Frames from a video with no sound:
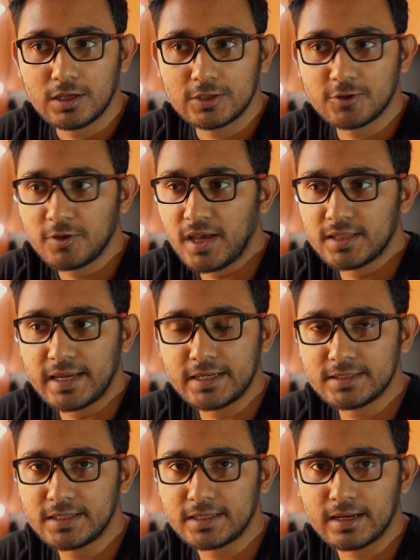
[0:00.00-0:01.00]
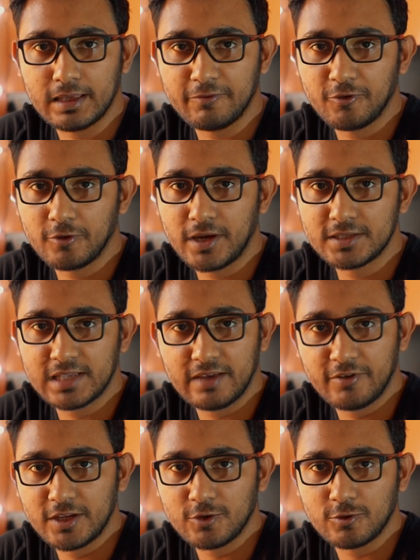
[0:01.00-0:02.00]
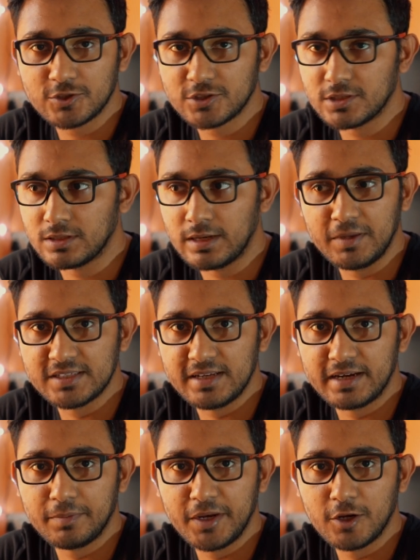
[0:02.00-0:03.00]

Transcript: So yeah, that is it. If you guys have any question, please let me